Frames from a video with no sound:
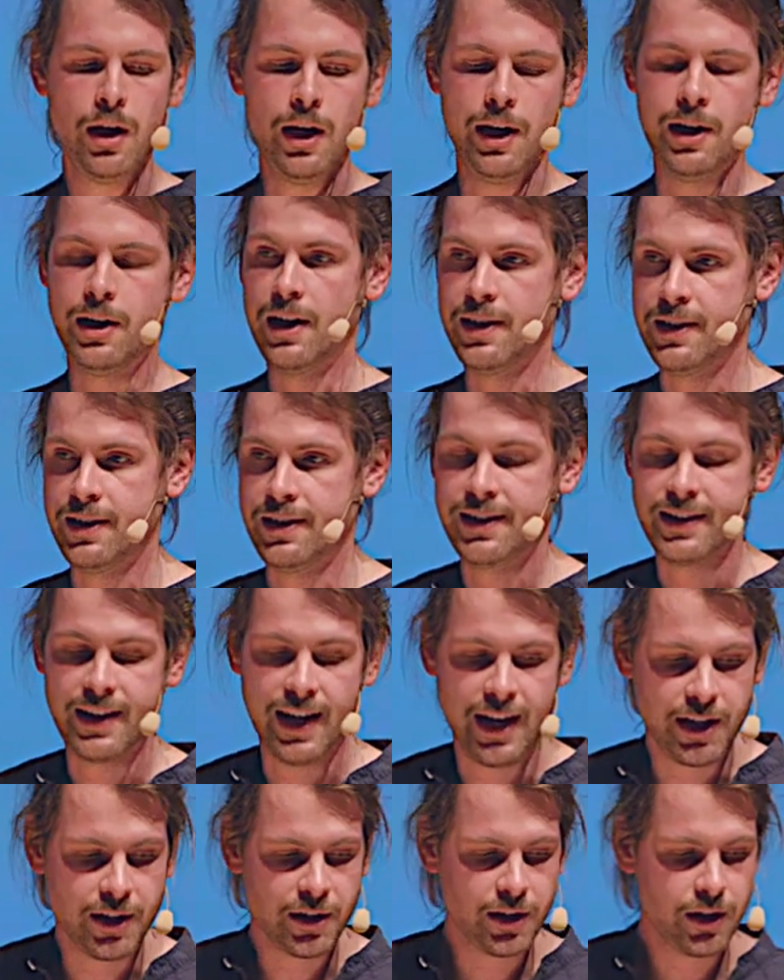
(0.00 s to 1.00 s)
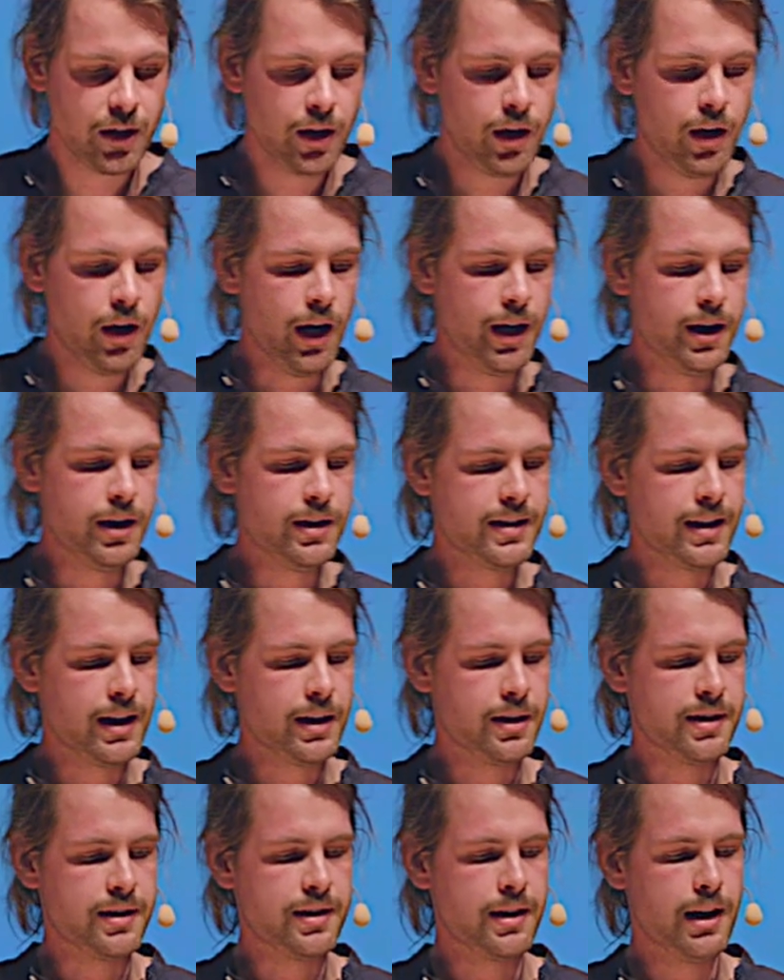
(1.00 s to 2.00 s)
It has a state. And
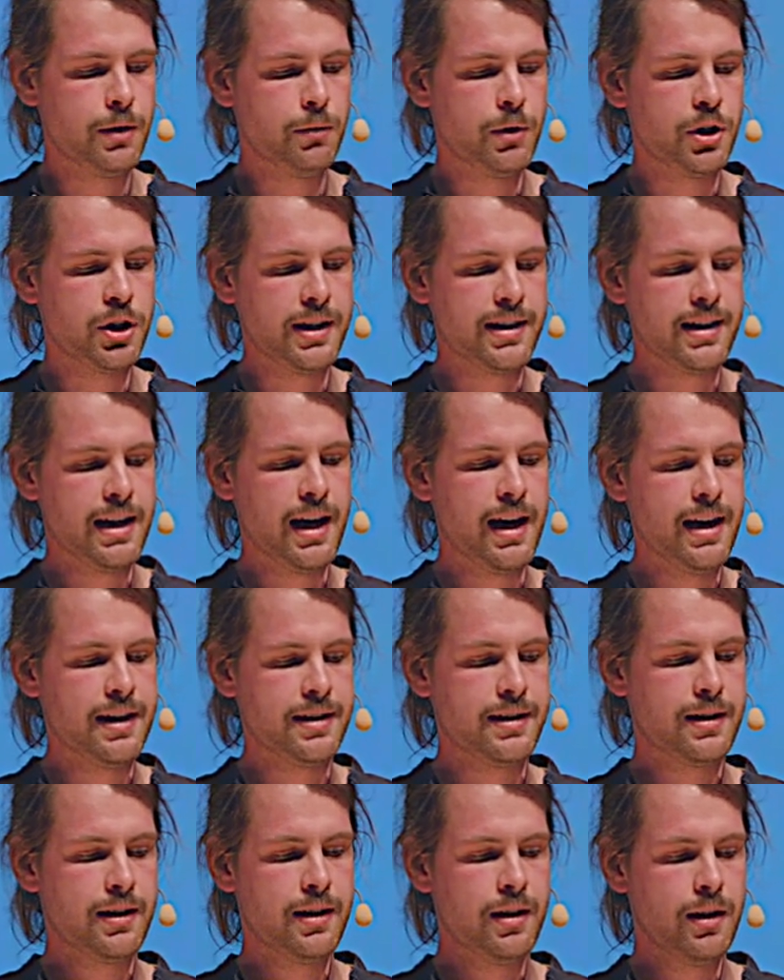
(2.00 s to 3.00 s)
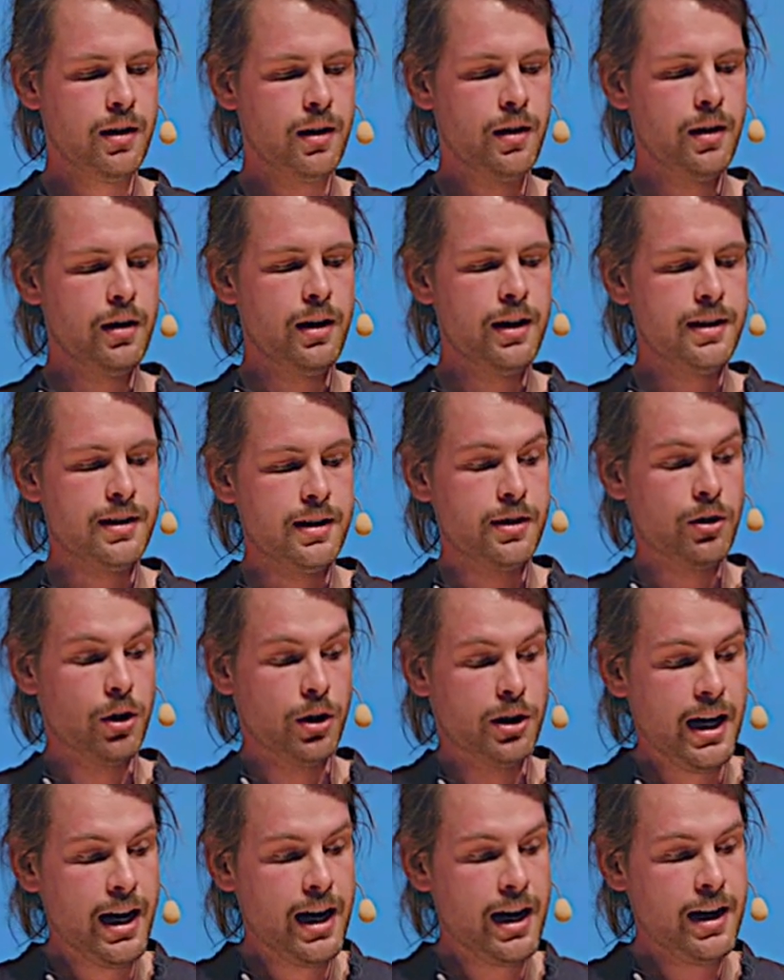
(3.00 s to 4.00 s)
inside the state, we just ask, is it
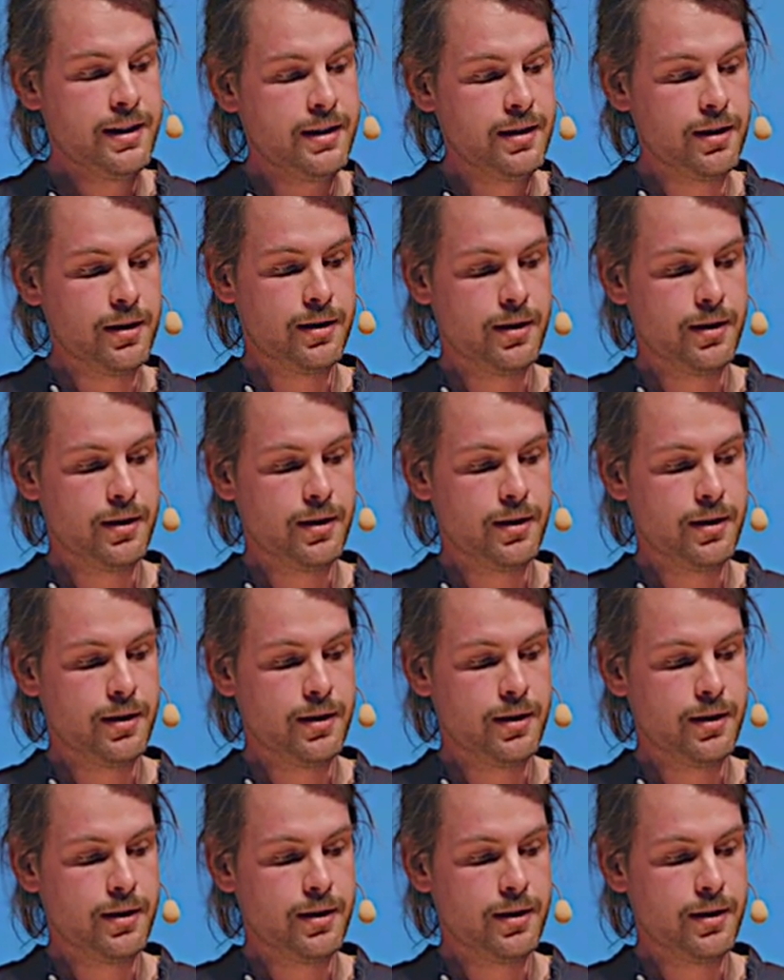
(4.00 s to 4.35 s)
not asked?